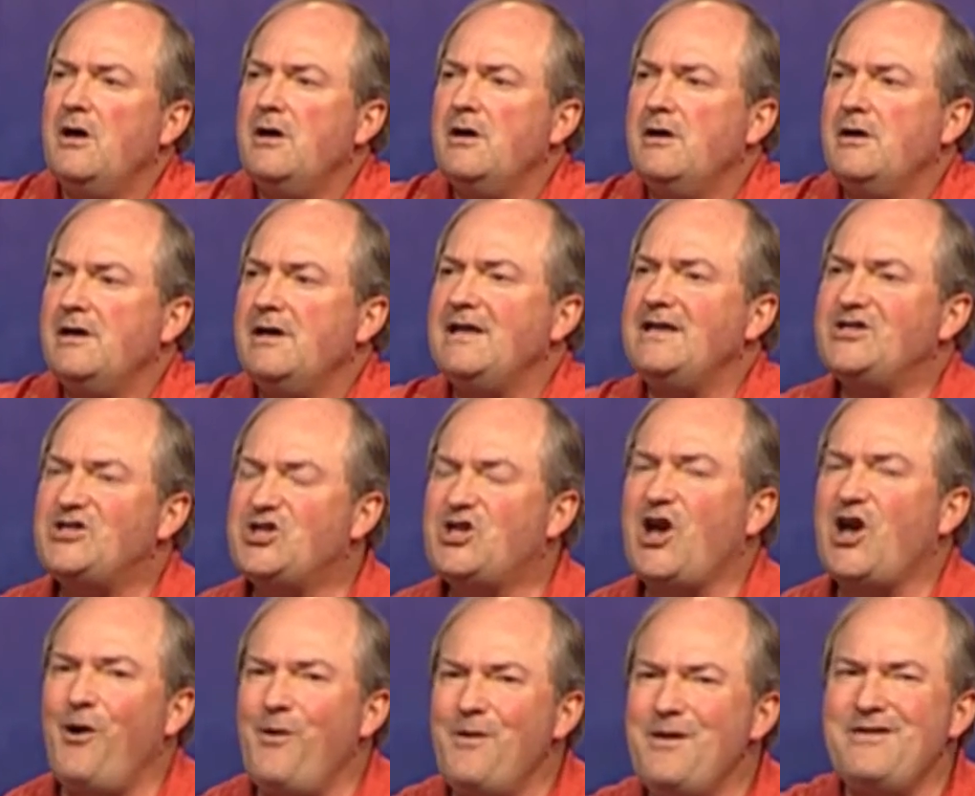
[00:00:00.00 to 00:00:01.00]
He's
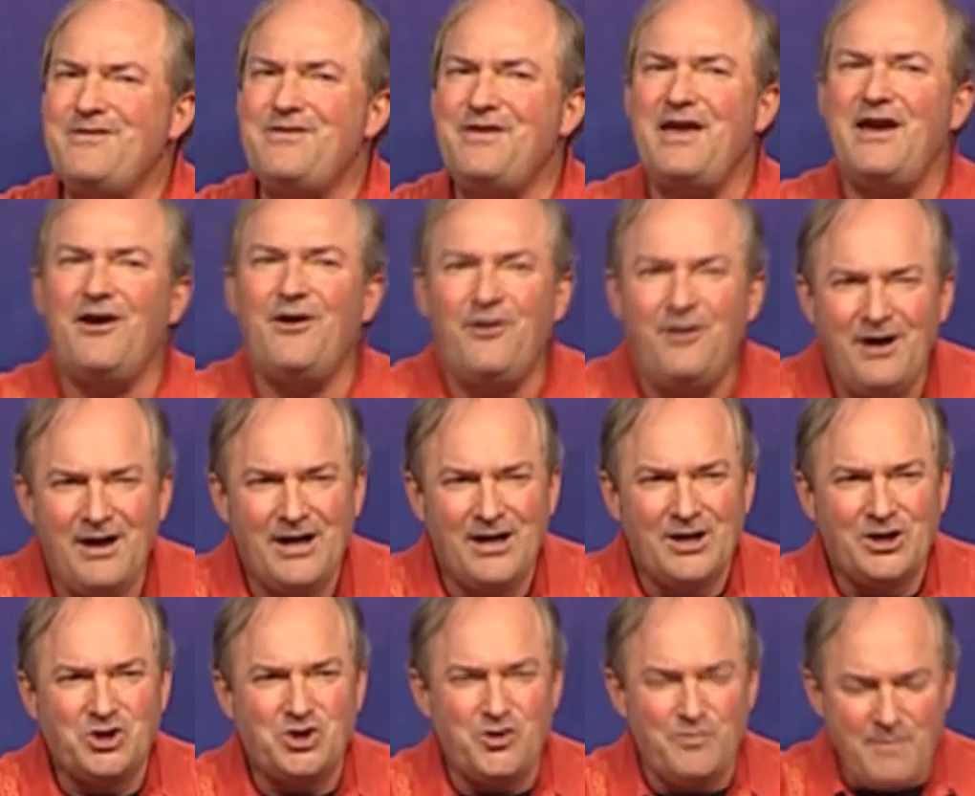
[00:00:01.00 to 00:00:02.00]
going there
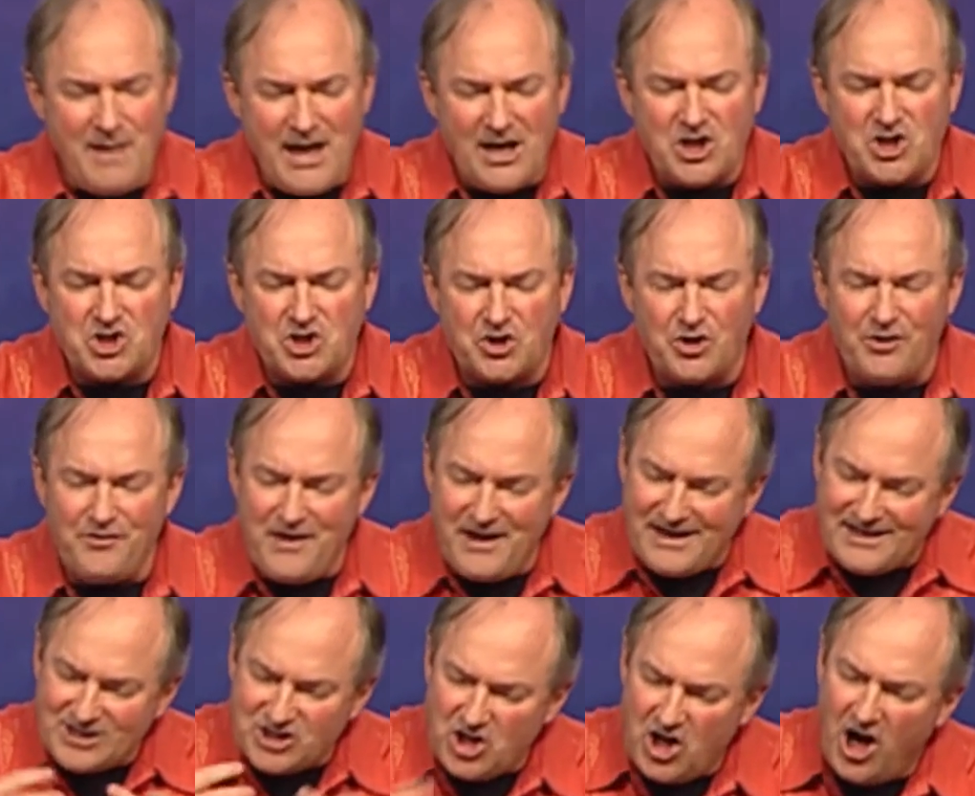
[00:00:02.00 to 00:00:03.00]
to make sure that
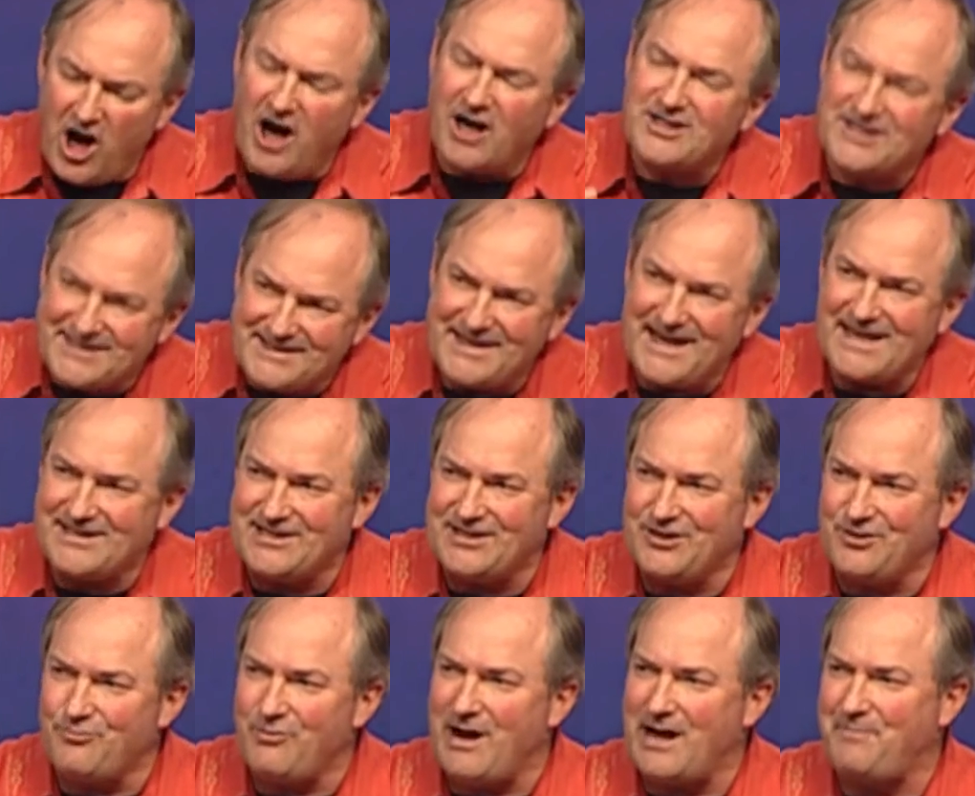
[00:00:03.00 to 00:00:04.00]
his heart stays in
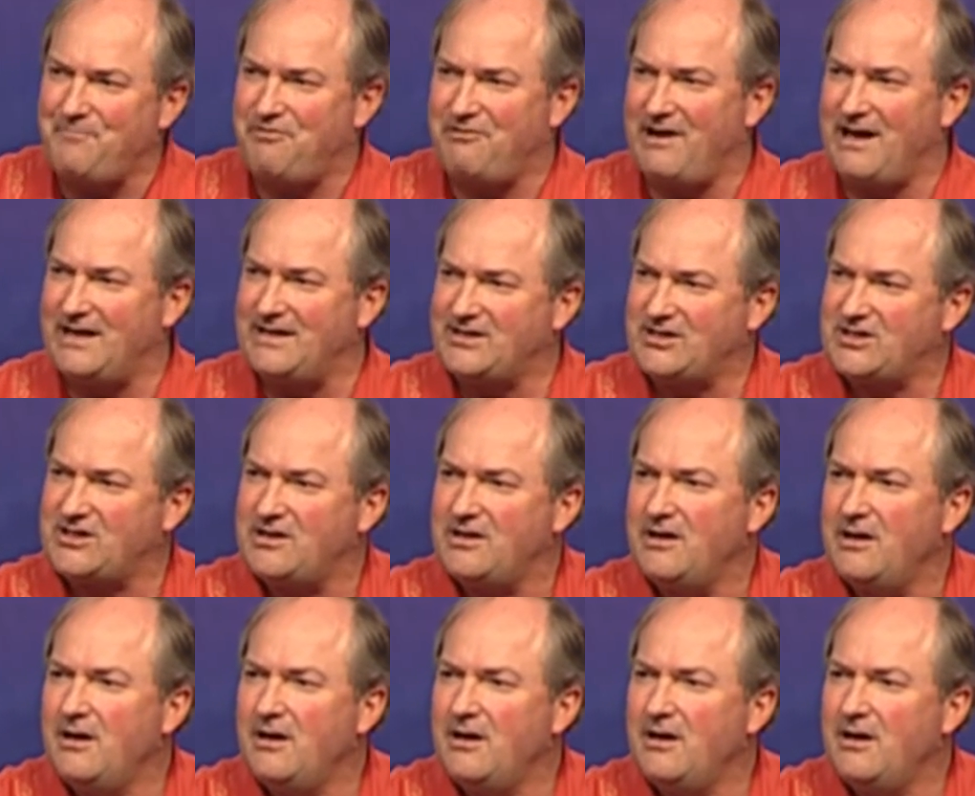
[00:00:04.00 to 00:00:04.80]
the right place,